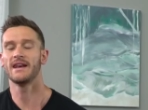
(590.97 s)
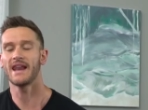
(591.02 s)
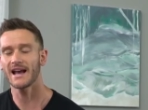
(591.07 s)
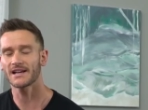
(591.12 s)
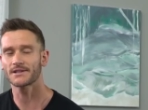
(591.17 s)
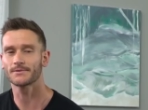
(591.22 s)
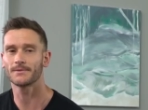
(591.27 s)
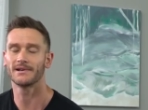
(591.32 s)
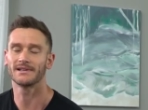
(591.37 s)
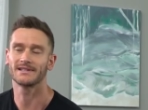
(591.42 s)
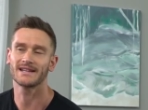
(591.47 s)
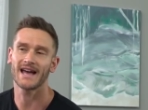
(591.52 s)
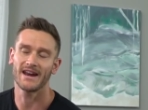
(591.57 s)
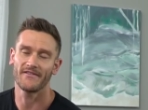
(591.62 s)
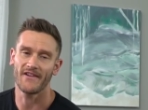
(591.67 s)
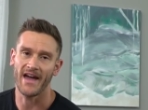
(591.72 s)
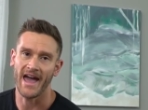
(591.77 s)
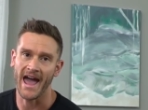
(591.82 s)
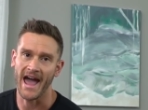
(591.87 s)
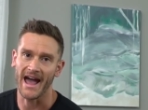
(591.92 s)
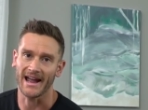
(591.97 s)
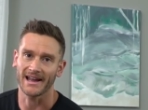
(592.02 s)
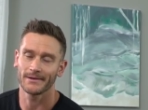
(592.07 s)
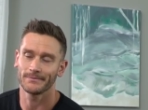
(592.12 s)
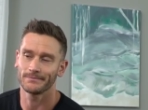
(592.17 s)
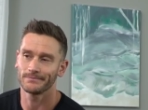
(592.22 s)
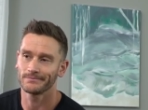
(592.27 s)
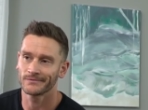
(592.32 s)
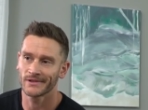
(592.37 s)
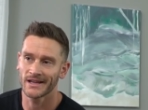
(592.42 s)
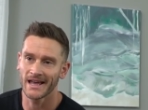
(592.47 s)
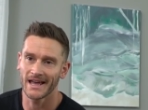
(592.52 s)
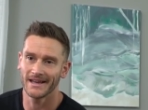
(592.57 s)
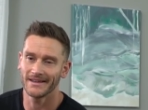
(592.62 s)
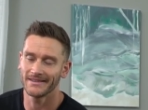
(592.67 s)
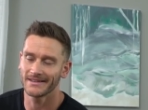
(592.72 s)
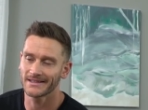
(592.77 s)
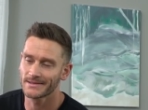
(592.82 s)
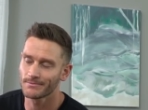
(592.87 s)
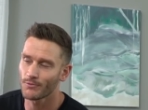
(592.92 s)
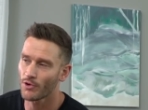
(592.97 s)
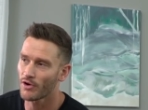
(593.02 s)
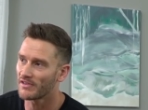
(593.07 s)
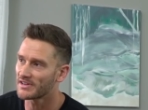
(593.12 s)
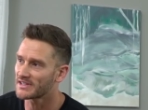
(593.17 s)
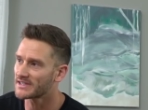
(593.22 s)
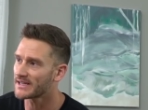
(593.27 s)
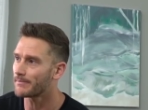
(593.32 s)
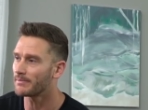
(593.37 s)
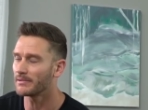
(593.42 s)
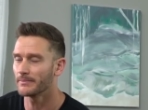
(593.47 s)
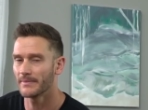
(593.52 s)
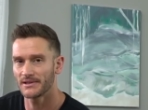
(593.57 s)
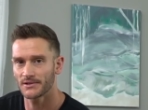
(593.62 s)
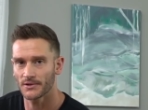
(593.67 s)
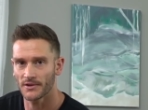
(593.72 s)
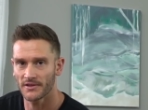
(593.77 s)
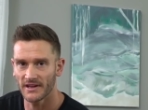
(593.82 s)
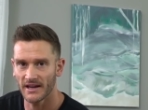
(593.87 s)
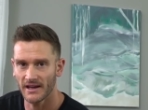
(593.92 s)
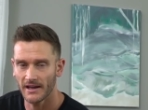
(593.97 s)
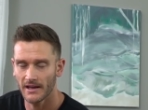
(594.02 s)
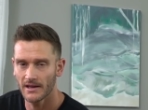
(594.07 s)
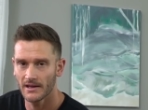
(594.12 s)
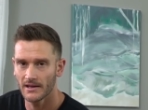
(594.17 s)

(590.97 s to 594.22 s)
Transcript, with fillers: next one is kind of a hack, okay, and this is more of a supplemental thing.